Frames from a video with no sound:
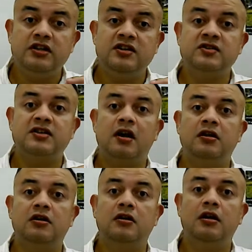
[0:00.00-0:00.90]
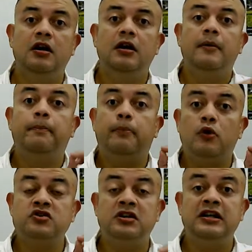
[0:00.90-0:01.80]
regions are under
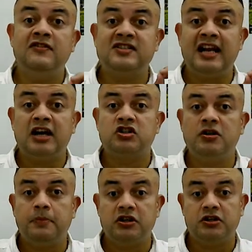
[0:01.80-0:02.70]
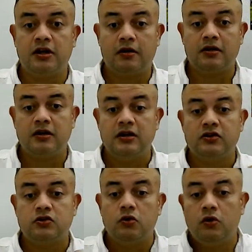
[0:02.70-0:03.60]
positive selection pressure
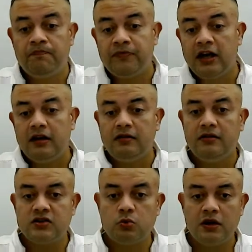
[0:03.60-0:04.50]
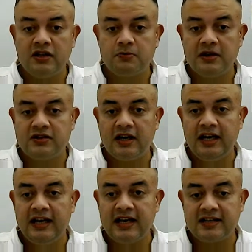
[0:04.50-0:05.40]
so this one is
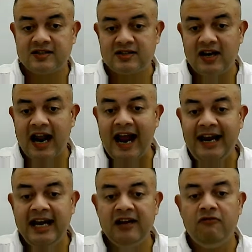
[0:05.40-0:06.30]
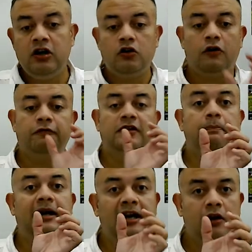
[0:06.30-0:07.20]
basically a sliding window of the
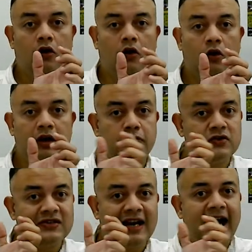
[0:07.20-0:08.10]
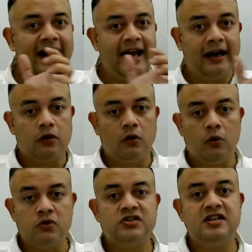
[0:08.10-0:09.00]
middle codon if you slide
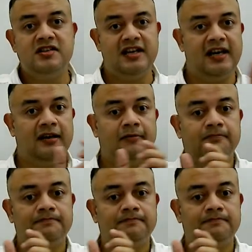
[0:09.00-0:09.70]
across the gene